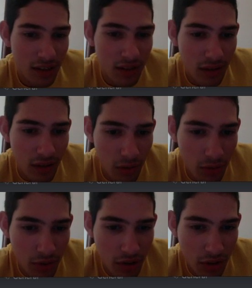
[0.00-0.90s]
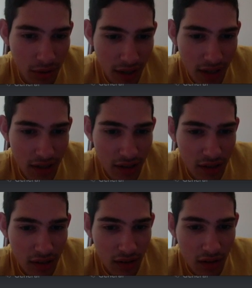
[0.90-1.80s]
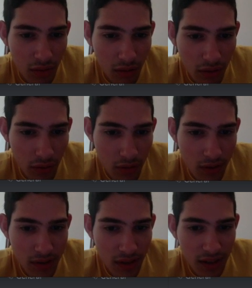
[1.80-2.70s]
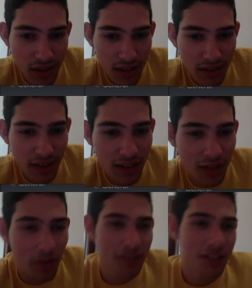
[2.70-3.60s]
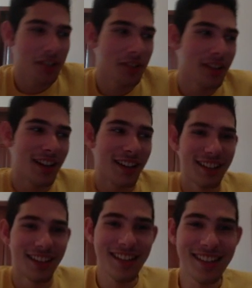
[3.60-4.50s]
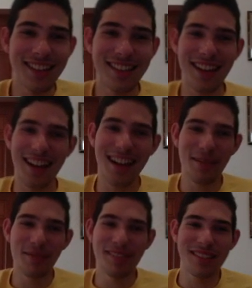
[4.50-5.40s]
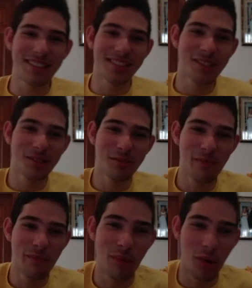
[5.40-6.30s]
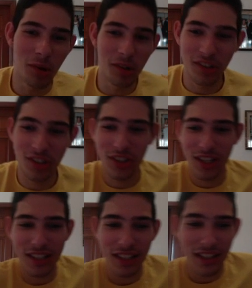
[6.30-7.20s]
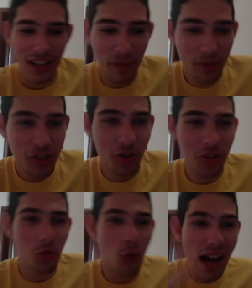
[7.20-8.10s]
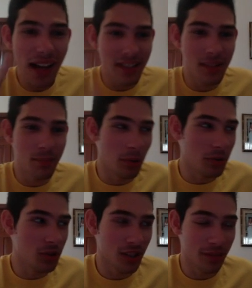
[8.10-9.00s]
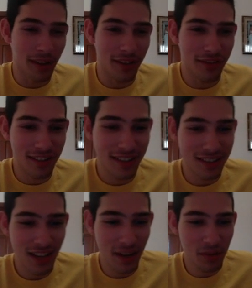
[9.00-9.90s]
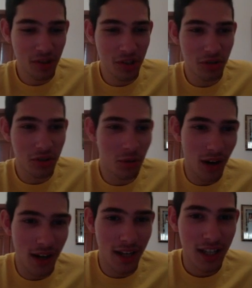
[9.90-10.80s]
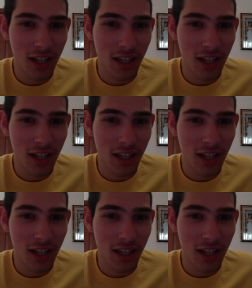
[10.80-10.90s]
And who's the creator? Well, of course it's not his idea. He wants the credit. This is absolute bullshit. I'm going to show you why it's bullshit, my friends. I'm going to show you why.